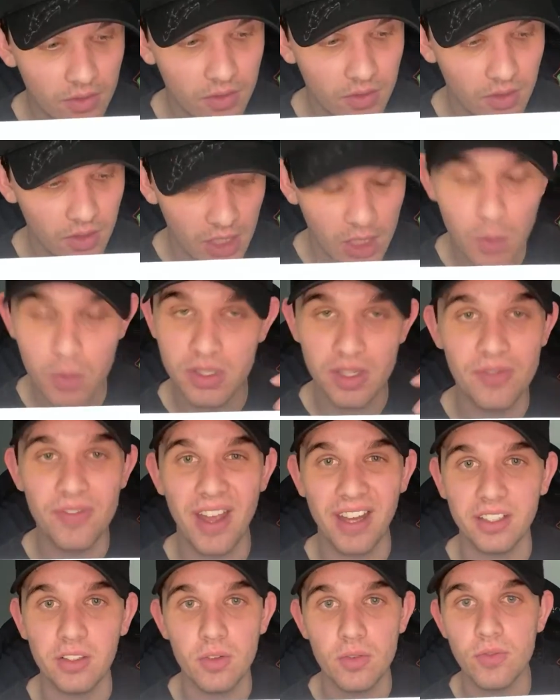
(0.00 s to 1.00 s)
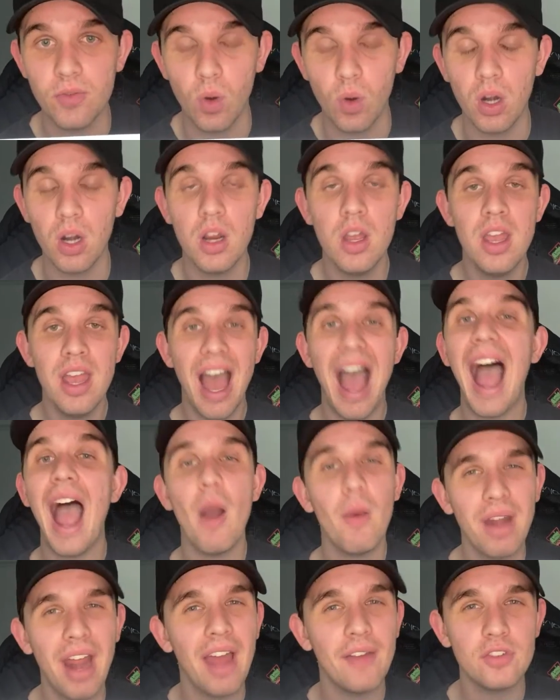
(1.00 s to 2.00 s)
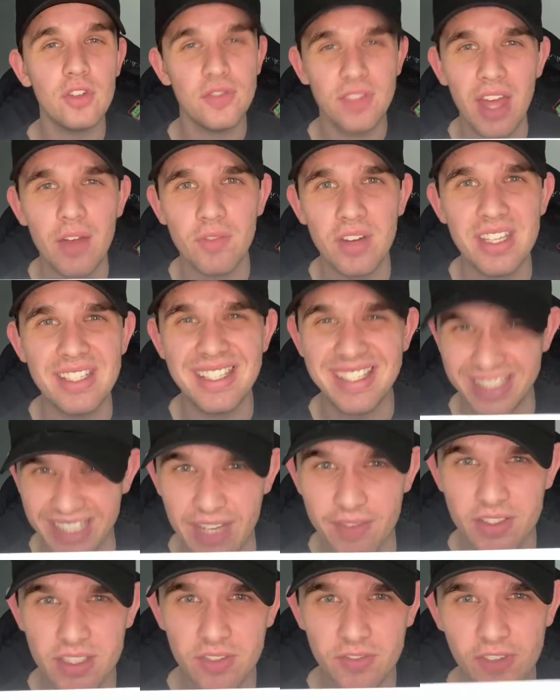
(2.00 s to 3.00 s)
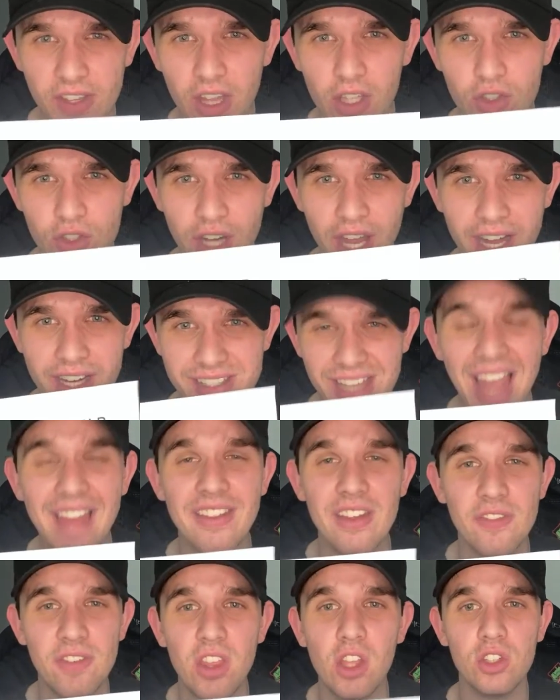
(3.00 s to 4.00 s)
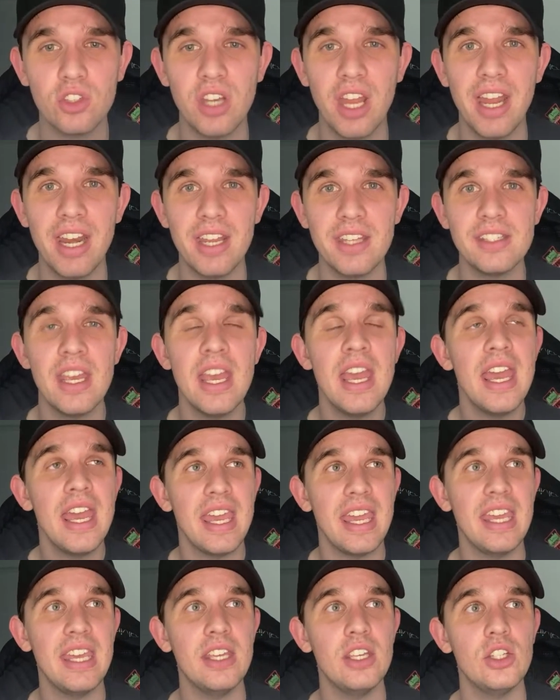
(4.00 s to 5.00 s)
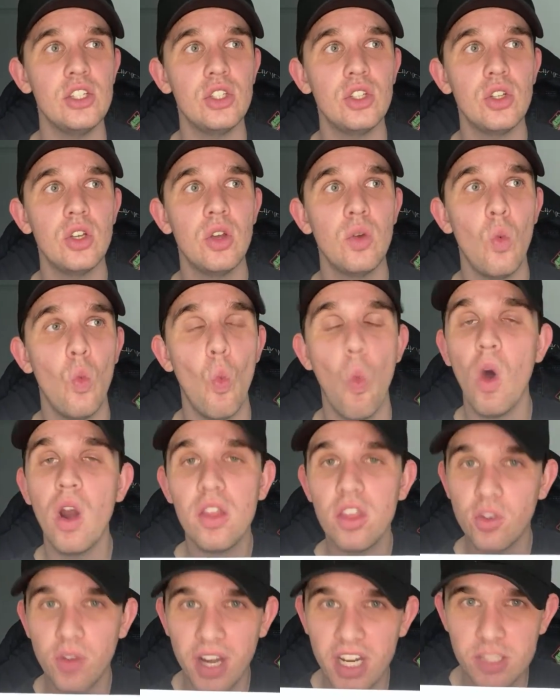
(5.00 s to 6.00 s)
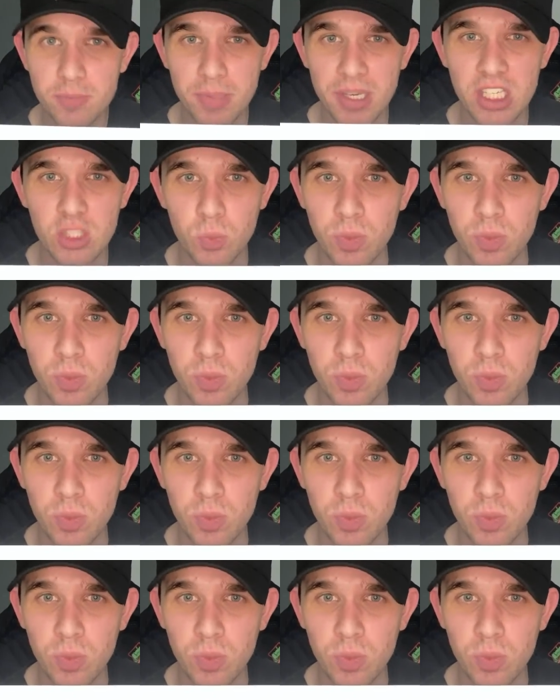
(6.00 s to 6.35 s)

he was effective for. I would have to, for that reason, give it to Felix Hernandez. I think Felix Hernandez is one of the greatest peaks